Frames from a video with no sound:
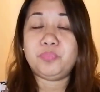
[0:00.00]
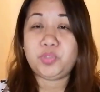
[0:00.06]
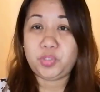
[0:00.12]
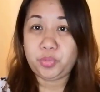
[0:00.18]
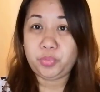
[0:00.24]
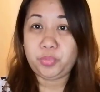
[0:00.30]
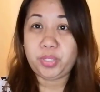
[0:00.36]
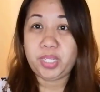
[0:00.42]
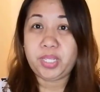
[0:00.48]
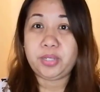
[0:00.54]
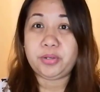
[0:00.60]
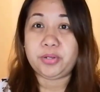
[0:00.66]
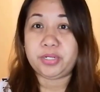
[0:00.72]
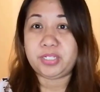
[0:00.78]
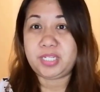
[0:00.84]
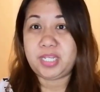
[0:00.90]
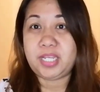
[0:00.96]
doing
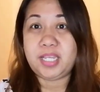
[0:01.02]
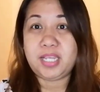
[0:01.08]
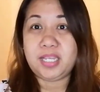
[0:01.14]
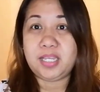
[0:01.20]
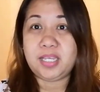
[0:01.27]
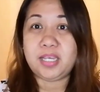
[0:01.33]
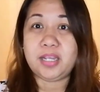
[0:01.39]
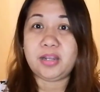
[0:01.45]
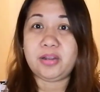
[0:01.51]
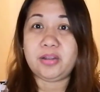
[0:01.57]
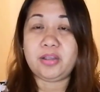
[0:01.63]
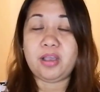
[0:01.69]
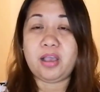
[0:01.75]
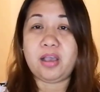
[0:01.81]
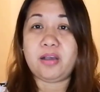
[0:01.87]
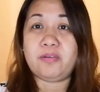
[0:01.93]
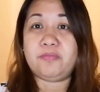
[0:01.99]
or taking
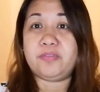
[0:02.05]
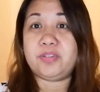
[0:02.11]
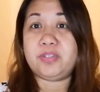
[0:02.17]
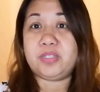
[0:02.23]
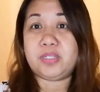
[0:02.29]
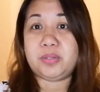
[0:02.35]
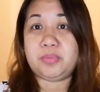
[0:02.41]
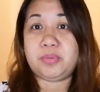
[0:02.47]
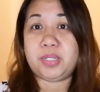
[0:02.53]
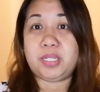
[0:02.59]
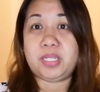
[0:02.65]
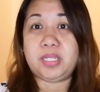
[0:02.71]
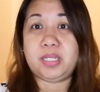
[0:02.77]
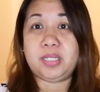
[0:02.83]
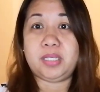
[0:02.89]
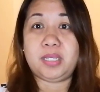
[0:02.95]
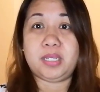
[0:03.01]
care of
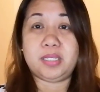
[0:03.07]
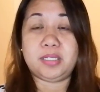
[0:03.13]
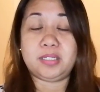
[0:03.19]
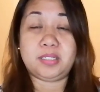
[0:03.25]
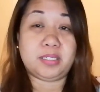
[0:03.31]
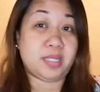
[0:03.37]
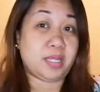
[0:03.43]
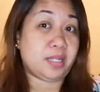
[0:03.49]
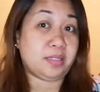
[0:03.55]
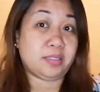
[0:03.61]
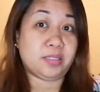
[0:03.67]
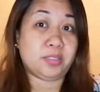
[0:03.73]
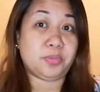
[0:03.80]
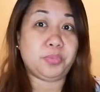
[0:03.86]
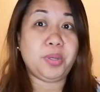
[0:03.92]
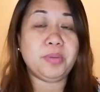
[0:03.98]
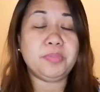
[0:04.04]
somebody
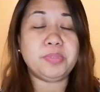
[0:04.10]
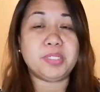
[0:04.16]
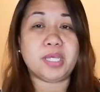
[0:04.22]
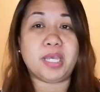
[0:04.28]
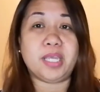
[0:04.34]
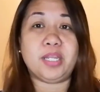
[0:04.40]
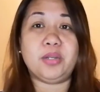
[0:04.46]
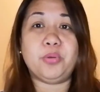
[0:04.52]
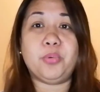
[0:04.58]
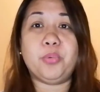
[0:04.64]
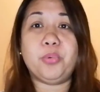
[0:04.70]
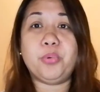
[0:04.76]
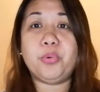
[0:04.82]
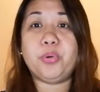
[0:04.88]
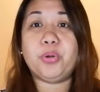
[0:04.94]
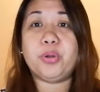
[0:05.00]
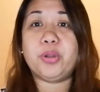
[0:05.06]
else's website
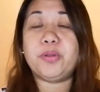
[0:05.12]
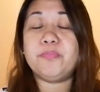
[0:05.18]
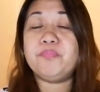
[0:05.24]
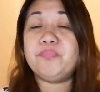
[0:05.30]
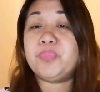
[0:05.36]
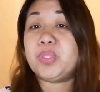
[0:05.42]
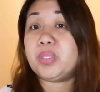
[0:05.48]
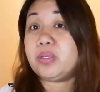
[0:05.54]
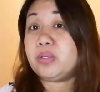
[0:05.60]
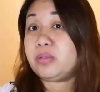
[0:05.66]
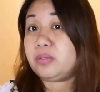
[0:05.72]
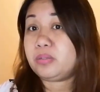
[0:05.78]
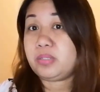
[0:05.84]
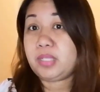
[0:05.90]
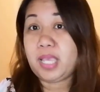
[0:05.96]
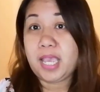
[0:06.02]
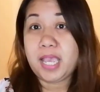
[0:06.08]
or
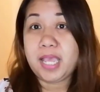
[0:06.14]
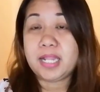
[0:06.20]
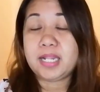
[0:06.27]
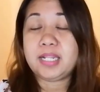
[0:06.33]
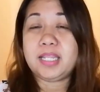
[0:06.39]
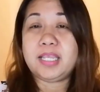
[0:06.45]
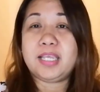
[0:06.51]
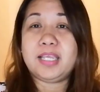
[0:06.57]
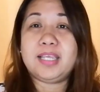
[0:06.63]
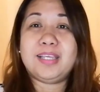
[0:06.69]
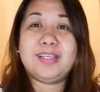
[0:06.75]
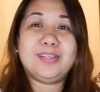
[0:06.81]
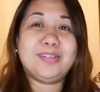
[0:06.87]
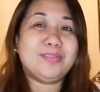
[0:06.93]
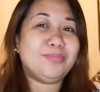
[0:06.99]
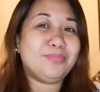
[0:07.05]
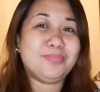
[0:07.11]

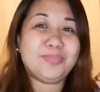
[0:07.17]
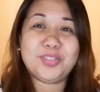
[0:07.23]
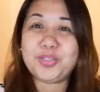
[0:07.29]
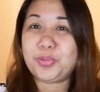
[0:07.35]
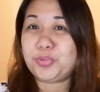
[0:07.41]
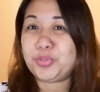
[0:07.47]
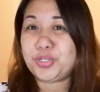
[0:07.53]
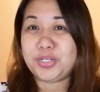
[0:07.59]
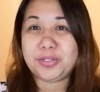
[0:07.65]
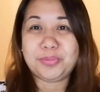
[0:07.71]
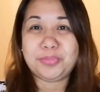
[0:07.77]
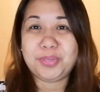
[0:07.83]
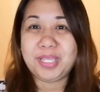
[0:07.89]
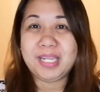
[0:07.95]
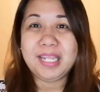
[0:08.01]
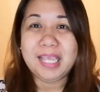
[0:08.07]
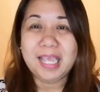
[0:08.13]
handling social
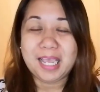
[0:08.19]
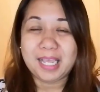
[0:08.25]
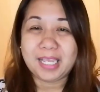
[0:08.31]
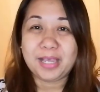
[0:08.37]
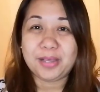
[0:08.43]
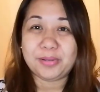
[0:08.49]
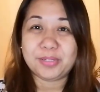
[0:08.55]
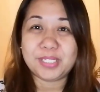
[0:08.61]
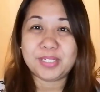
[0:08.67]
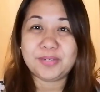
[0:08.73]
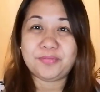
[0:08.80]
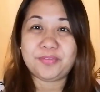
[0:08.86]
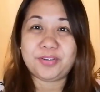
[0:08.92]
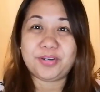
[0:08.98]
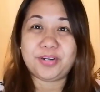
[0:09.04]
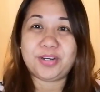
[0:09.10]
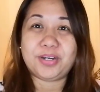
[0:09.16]
media accounts
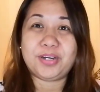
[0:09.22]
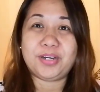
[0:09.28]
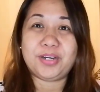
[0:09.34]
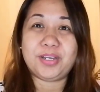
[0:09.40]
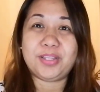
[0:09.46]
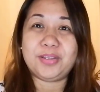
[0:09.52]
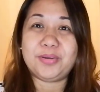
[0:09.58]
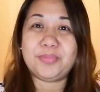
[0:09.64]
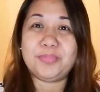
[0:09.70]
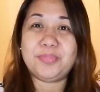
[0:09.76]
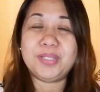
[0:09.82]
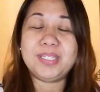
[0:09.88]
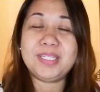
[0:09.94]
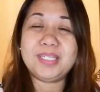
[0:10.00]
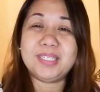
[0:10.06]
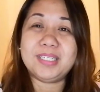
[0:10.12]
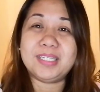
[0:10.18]
for other
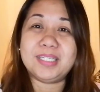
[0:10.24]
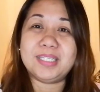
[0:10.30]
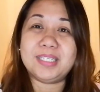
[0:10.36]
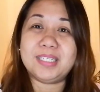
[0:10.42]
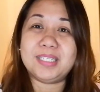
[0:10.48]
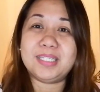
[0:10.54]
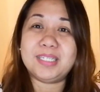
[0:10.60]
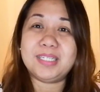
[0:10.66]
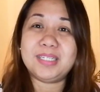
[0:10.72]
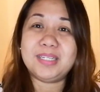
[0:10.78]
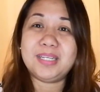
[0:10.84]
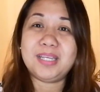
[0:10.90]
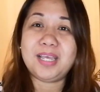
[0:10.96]
businesses?